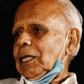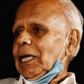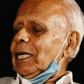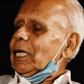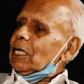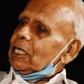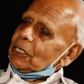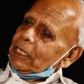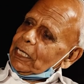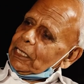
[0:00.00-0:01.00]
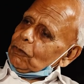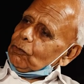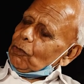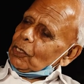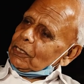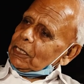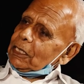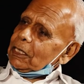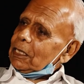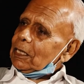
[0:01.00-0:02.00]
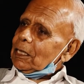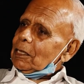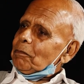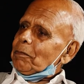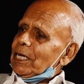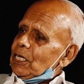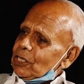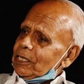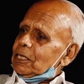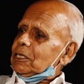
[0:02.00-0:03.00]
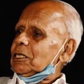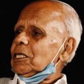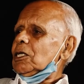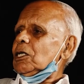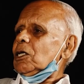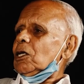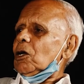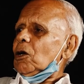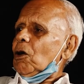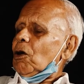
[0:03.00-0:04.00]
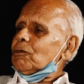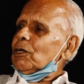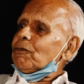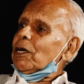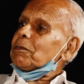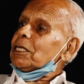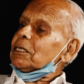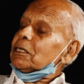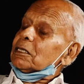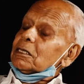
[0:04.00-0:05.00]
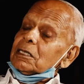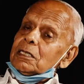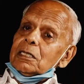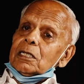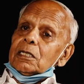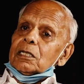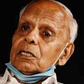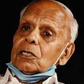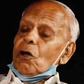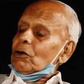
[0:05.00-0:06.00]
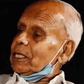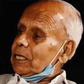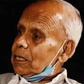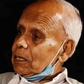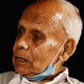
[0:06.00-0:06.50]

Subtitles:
an English lady who was the manageress of the famous crockery